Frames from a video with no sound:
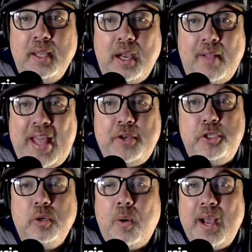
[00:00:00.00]
That
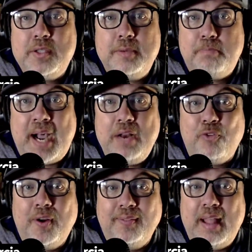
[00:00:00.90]
duo has
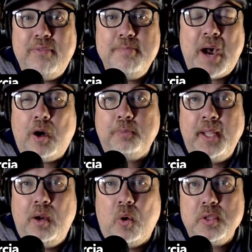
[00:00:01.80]
combined for 11 power
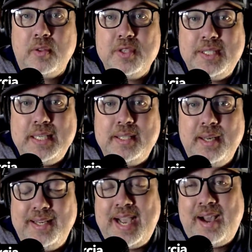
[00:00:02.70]
play goals on the
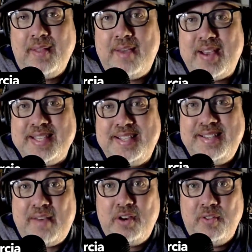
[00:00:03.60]
season, and Kaliev has
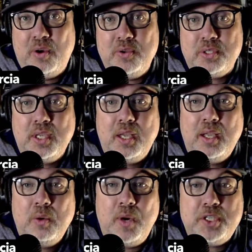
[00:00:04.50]
7 of those,
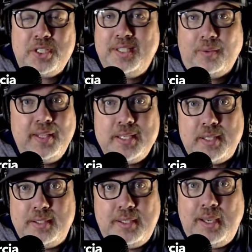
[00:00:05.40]
which still leads
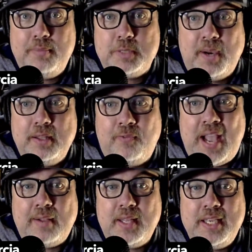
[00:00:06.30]
the team despite the
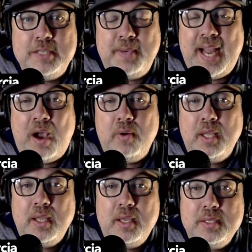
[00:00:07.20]
fact that he has been out
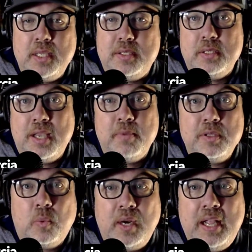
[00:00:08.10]
since December
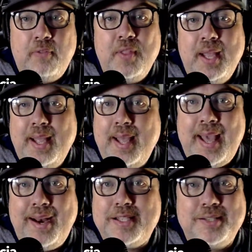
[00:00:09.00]
the 20th.
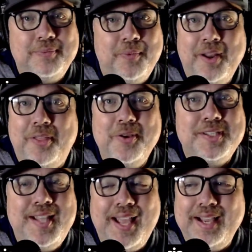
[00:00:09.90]
And it's one of those
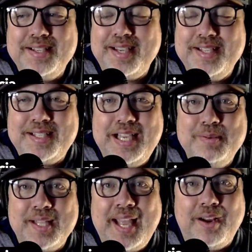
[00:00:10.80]
things, it
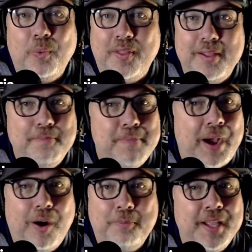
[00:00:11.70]
seems like when the
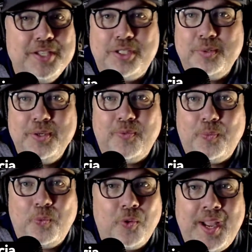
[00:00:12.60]
power play is doing
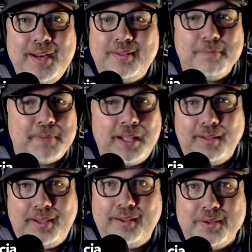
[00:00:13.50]
great, the
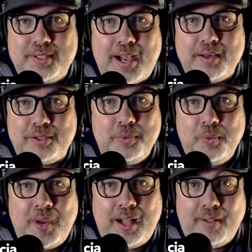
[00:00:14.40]
penalty kill is not
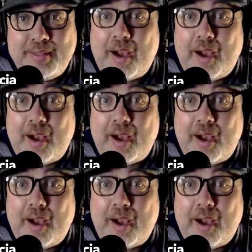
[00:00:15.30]
doing well.